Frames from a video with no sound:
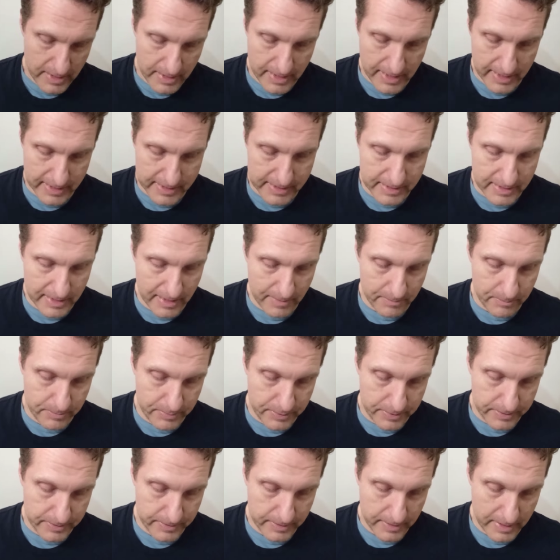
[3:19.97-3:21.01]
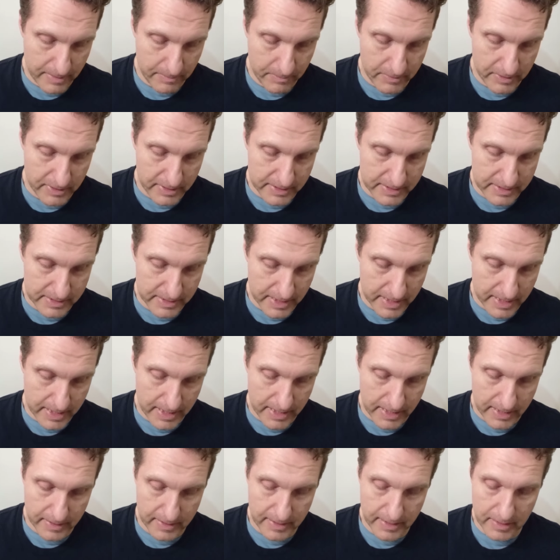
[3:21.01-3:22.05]
Next up, I'm gonna
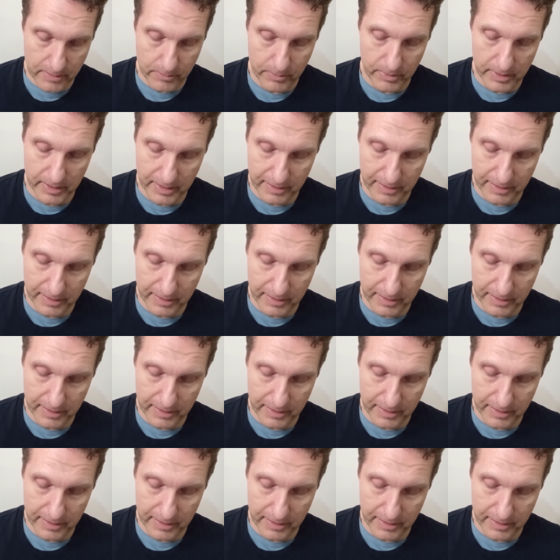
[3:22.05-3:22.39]
say that I really